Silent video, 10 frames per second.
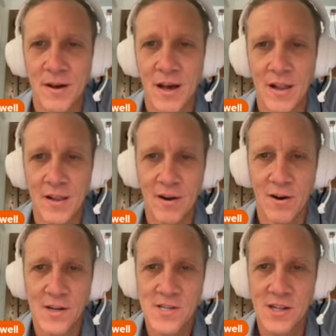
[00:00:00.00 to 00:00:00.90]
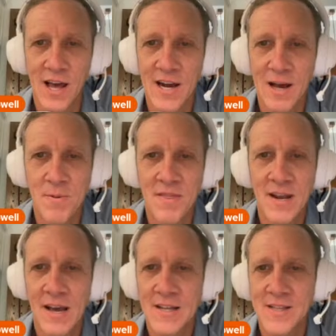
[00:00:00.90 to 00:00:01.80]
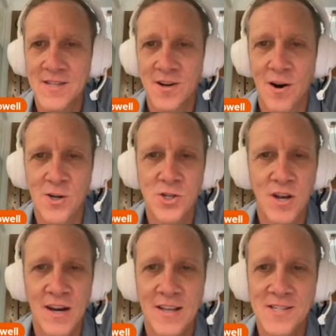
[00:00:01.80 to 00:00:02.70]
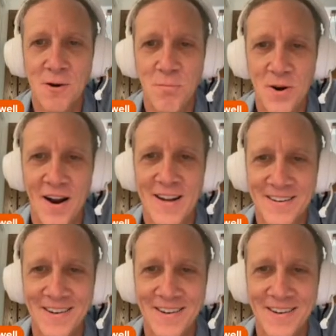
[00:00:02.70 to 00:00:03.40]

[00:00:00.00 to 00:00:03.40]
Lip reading: lyrics. Light up in the night, stars shining so bright.